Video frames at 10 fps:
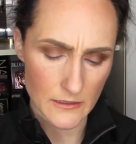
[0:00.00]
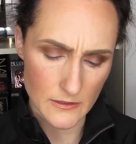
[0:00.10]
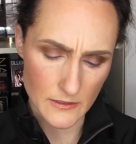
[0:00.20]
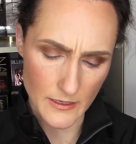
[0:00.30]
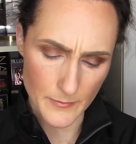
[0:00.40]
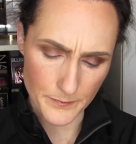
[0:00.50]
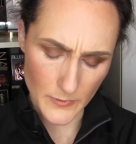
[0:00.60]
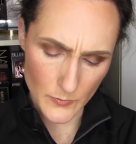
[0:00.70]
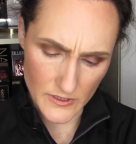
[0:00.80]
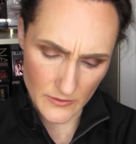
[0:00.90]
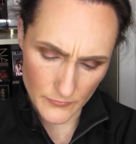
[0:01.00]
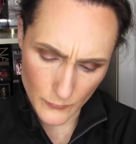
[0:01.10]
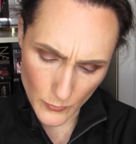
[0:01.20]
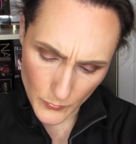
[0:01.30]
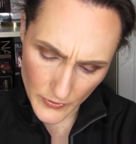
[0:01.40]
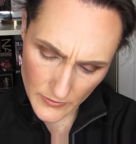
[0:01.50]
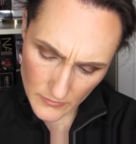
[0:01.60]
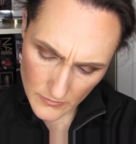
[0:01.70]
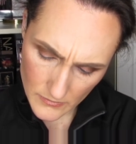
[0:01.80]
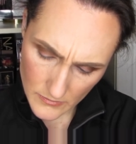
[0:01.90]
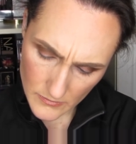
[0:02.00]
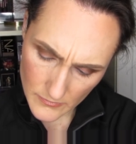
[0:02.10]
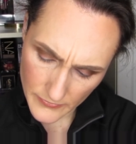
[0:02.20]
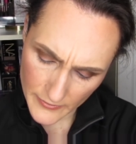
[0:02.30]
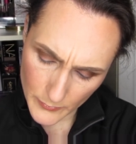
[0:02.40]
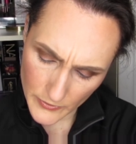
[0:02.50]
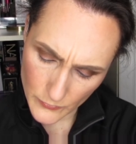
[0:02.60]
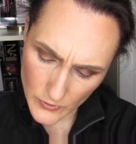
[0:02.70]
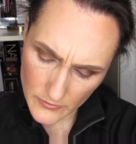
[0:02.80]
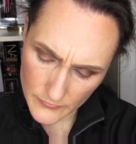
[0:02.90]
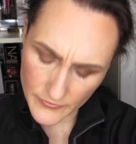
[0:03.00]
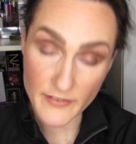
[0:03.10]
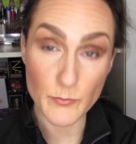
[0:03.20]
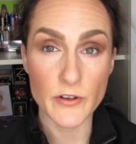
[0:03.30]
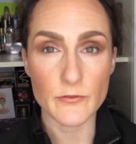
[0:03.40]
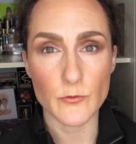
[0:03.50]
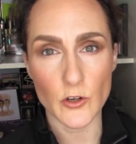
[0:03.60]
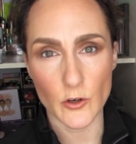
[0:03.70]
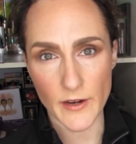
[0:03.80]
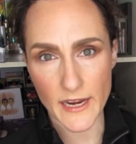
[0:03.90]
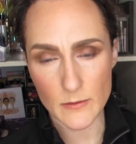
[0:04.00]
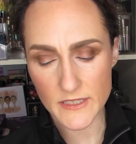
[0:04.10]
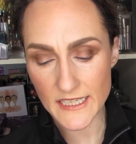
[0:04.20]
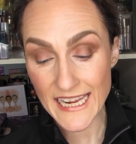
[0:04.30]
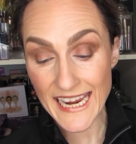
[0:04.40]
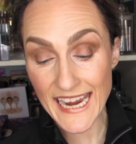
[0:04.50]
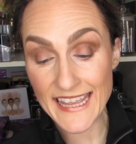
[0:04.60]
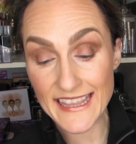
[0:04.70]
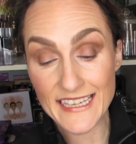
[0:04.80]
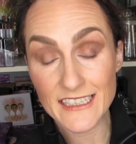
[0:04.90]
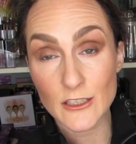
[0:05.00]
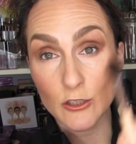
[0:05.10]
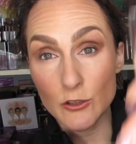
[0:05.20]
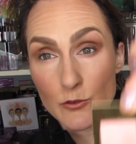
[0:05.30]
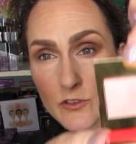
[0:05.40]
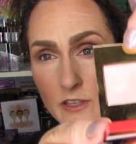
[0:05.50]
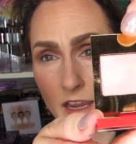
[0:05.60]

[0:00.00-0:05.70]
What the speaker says: It's, is it 5.4 grams, and that includes the